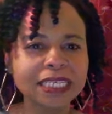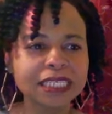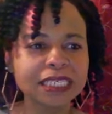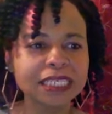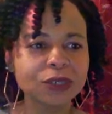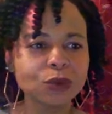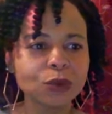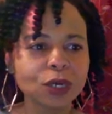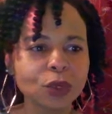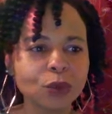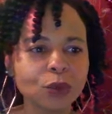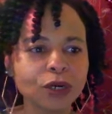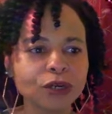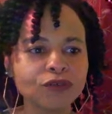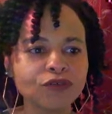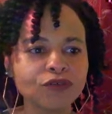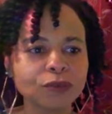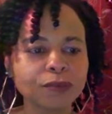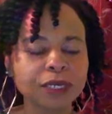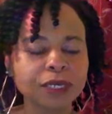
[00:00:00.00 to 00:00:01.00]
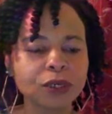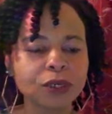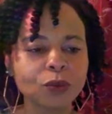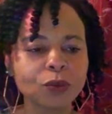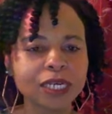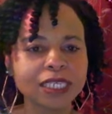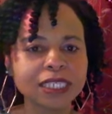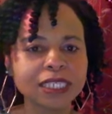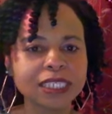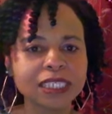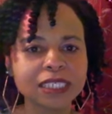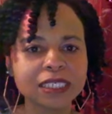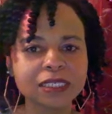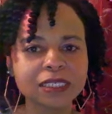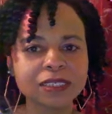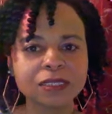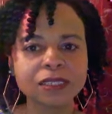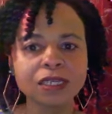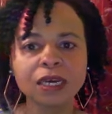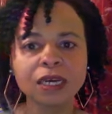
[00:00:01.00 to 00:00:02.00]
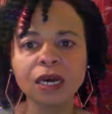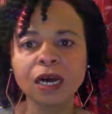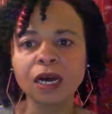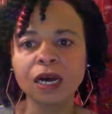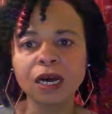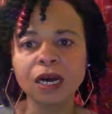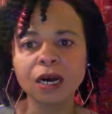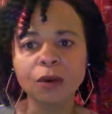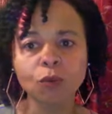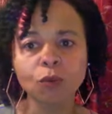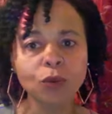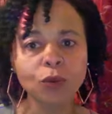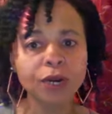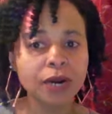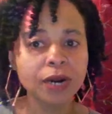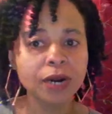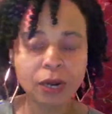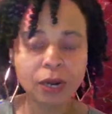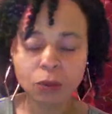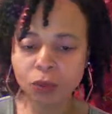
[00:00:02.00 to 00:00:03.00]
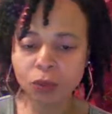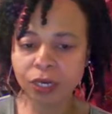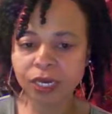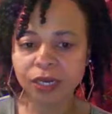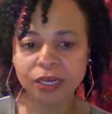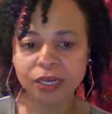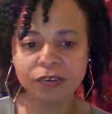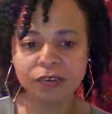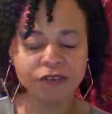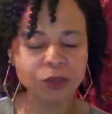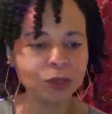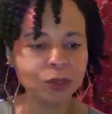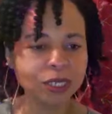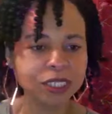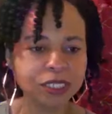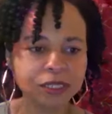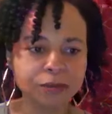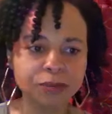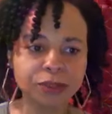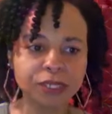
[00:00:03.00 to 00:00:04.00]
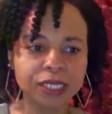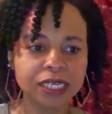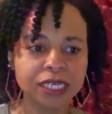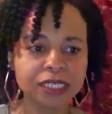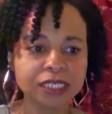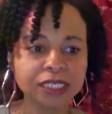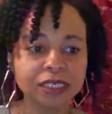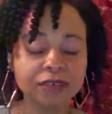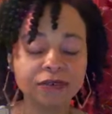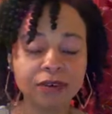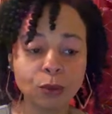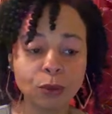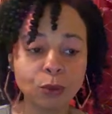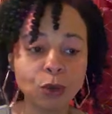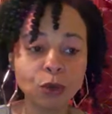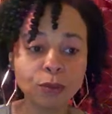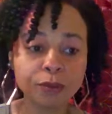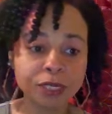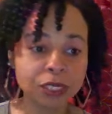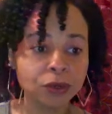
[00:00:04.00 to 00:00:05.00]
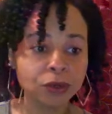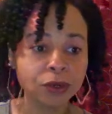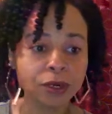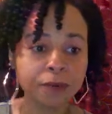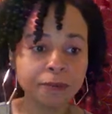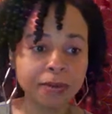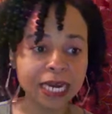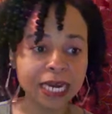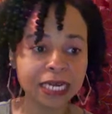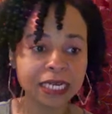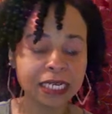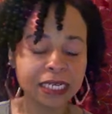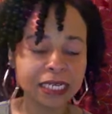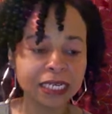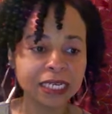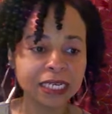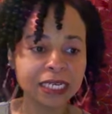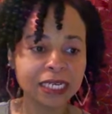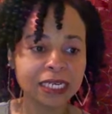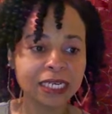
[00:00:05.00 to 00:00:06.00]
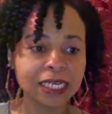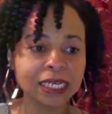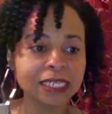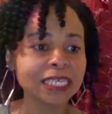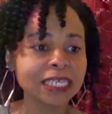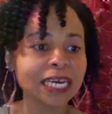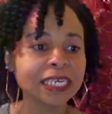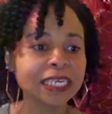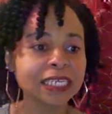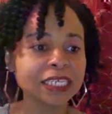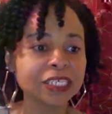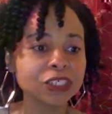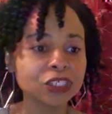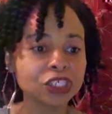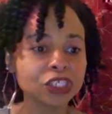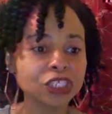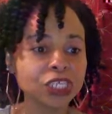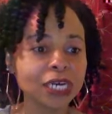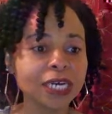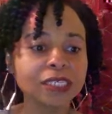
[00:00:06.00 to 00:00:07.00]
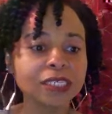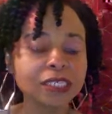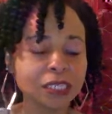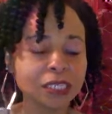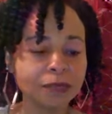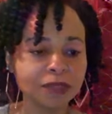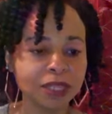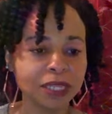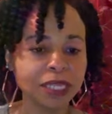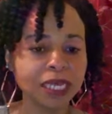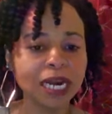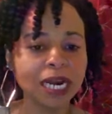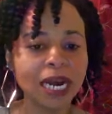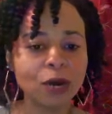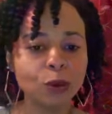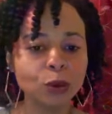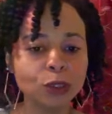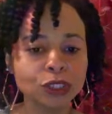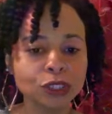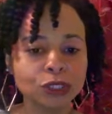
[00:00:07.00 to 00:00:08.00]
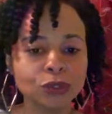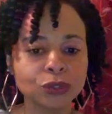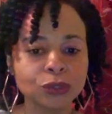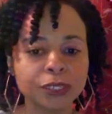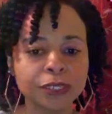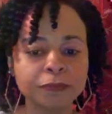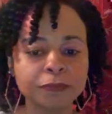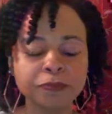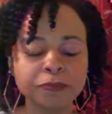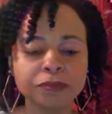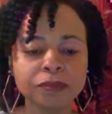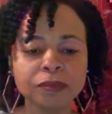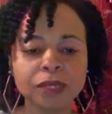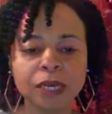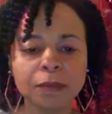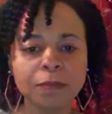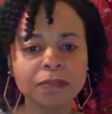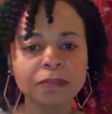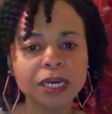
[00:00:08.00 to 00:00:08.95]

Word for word: and I see what worked for me and what didn't. Um, where I went, if it wasn't productive, I won't be going back again unless I need to change something that I was doing.